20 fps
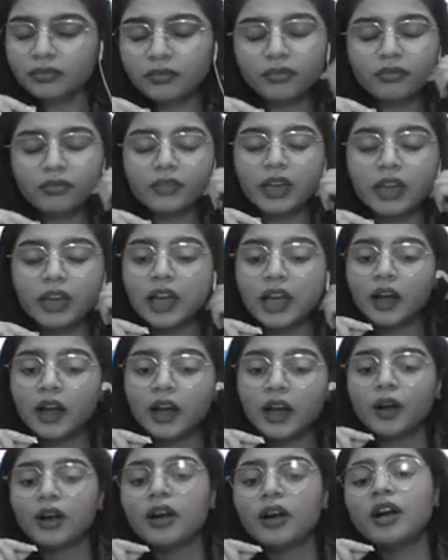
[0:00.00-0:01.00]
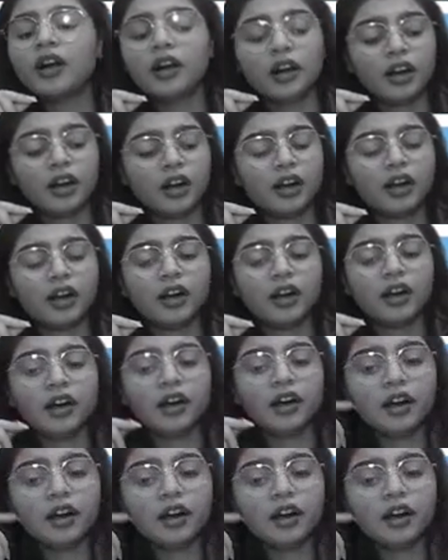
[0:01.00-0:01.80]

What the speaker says: Nothing is said.